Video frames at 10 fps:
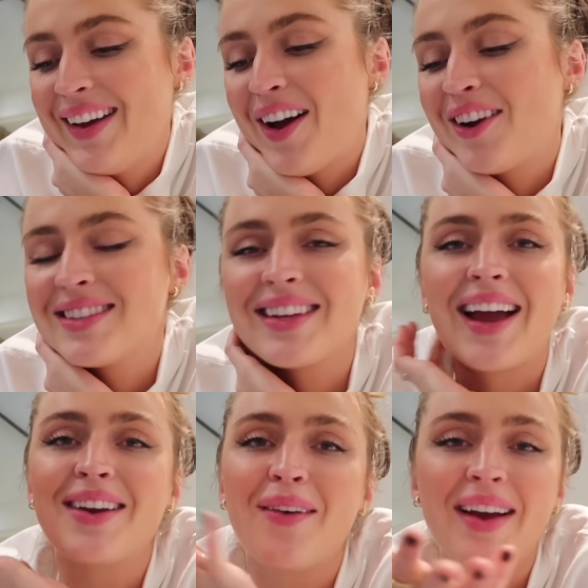Honestly,
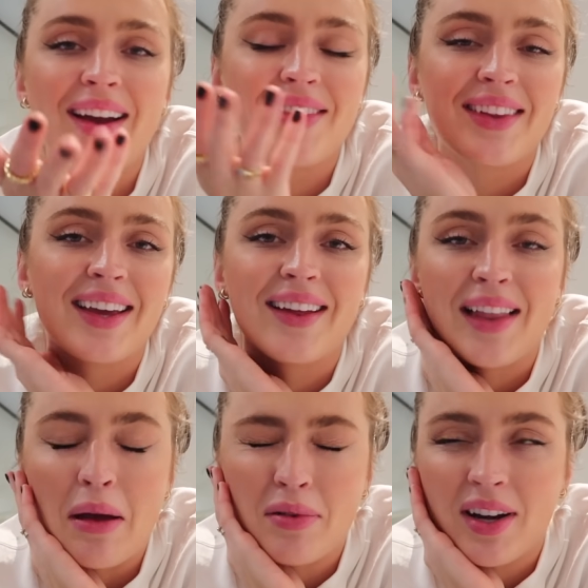I know I haven't, like,
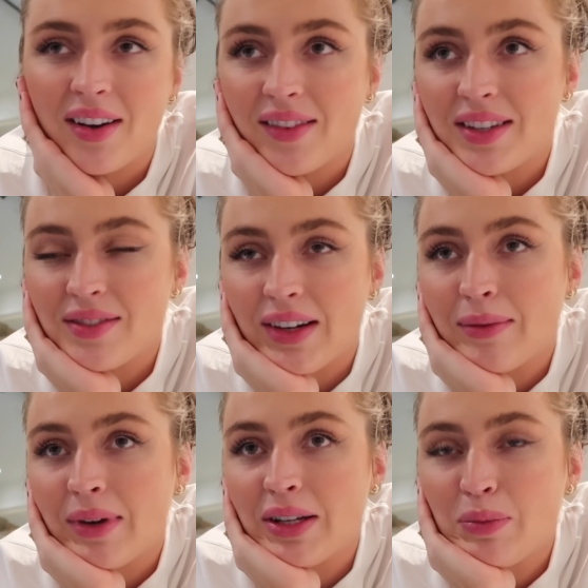elaborated on this very
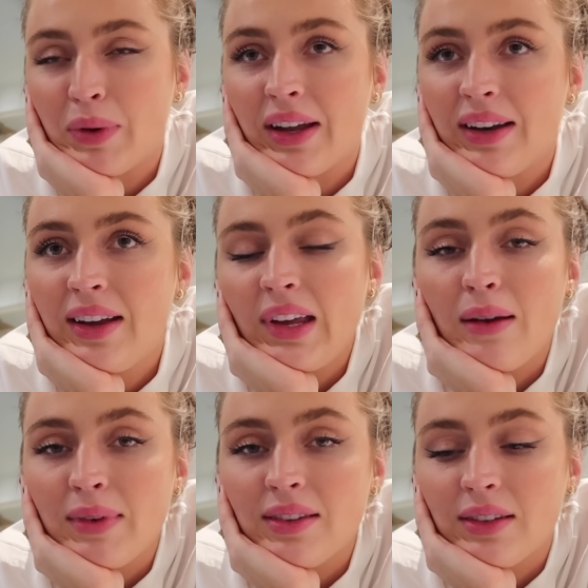much, but yeah,
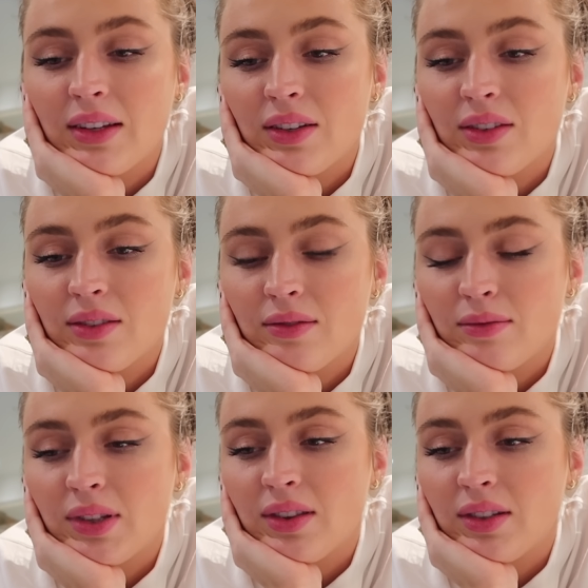basically just
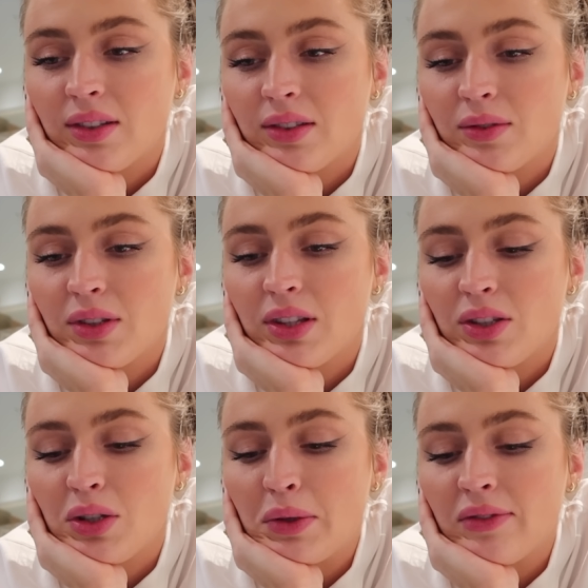with the
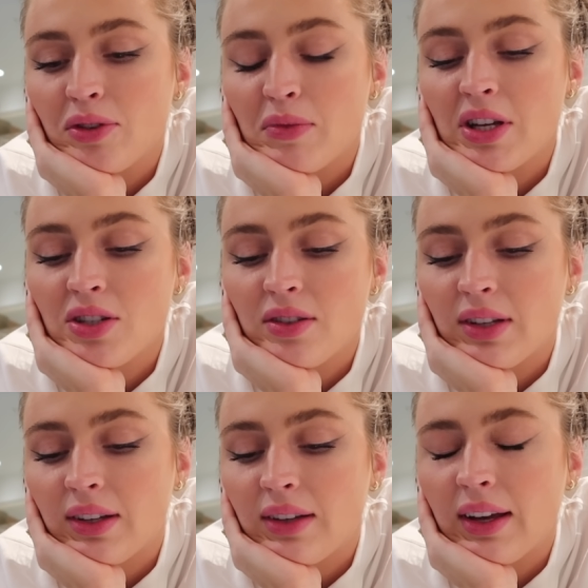new information
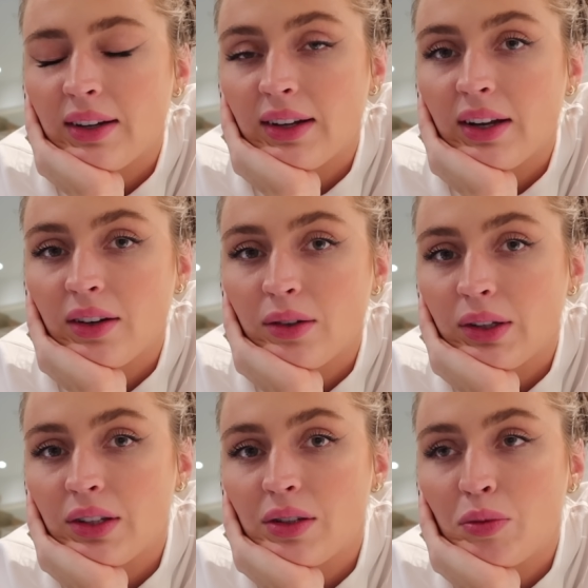that Dan and I are
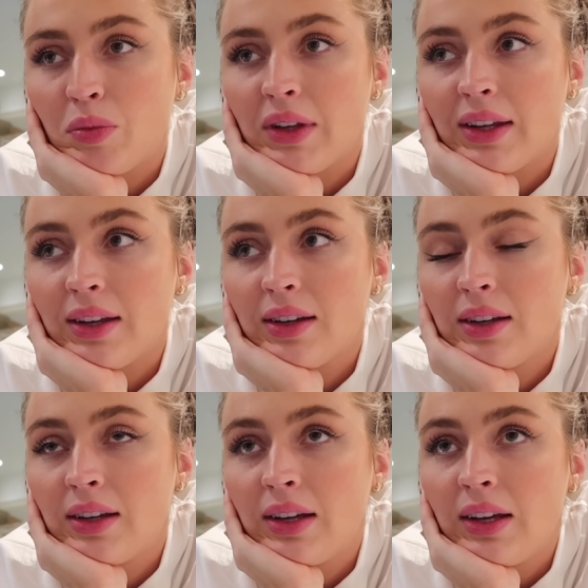going to be
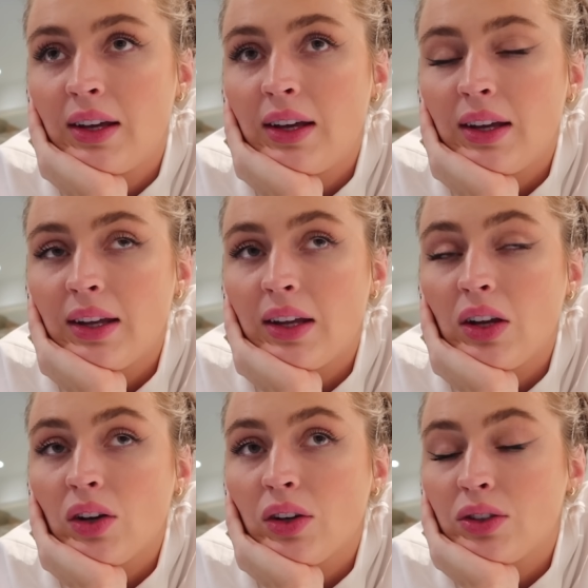
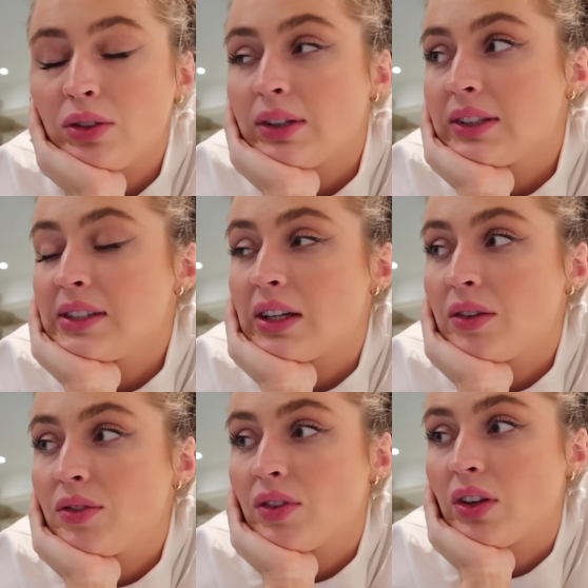here to ourselves for